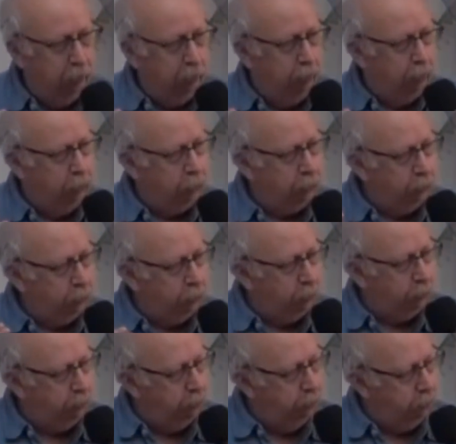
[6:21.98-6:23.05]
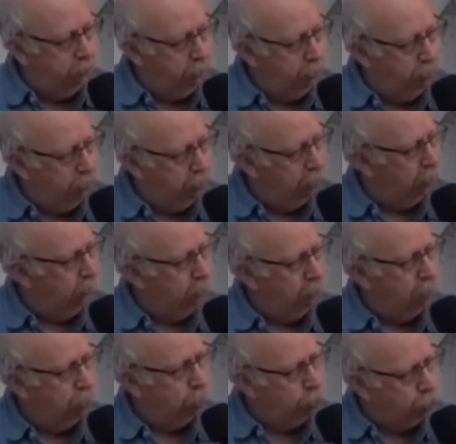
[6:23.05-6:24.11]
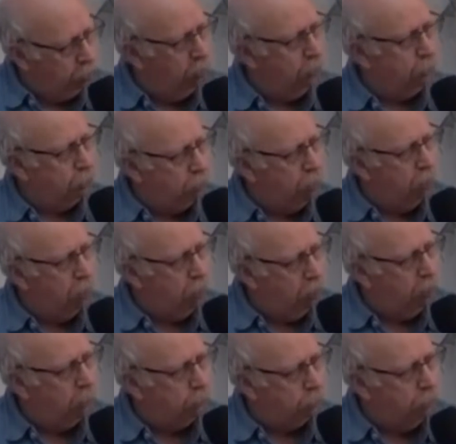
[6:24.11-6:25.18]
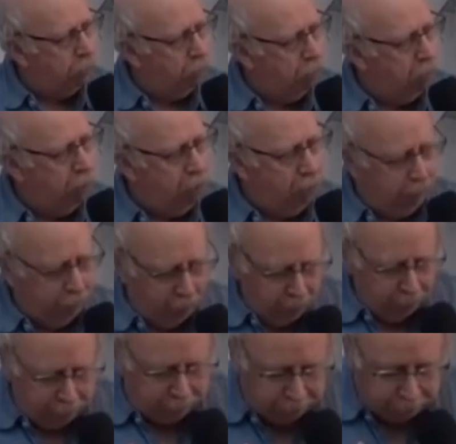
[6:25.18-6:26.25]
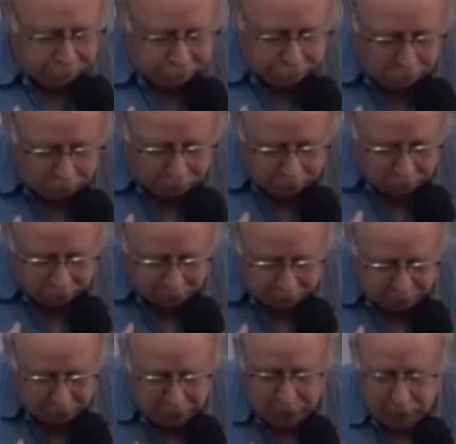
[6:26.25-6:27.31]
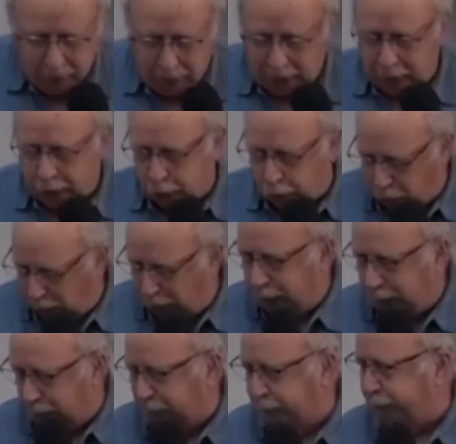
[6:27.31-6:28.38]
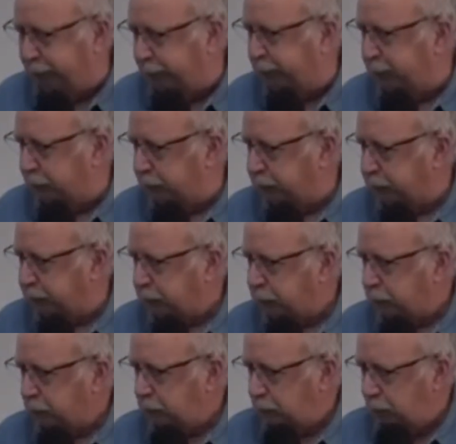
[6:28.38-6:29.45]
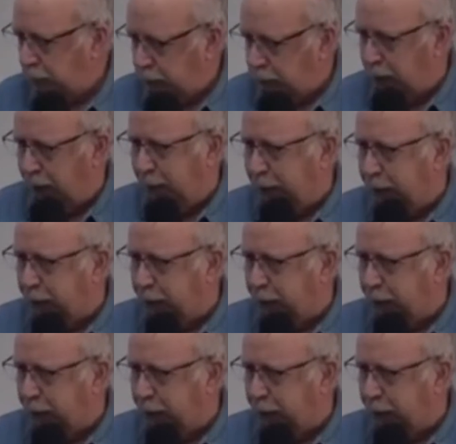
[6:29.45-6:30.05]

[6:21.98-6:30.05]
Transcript: the assurance in our hearts and our life that there's going to be a triumph coming in